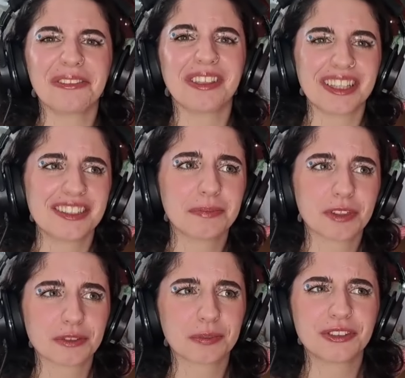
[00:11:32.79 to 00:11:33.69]
this
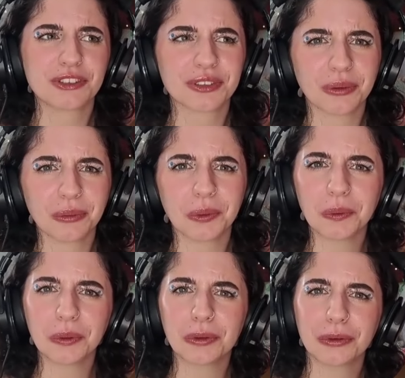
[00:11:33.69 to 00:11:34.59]
must be so
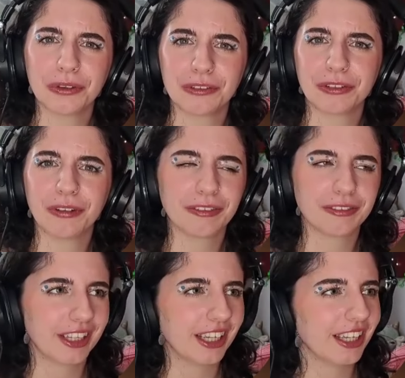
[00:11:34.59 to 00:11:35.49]
awkward for
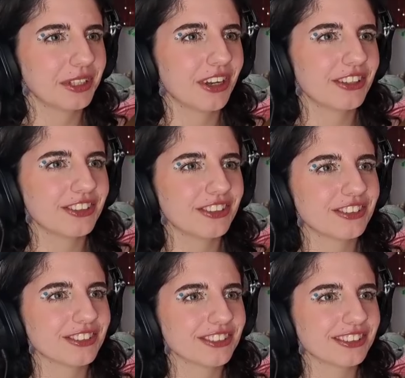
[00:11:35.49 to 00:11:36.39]
Ravi
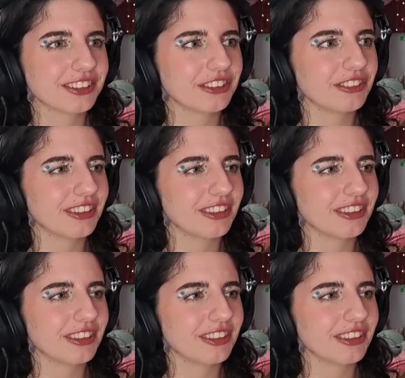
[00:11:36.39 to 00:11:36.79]
because it,